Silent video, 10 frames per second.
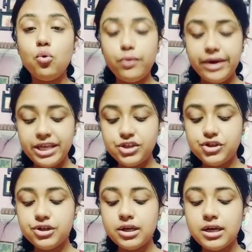
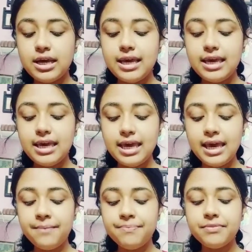which
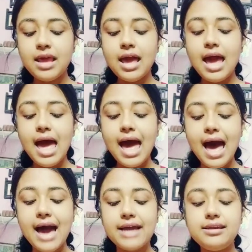he
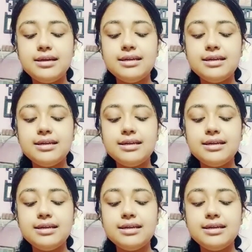had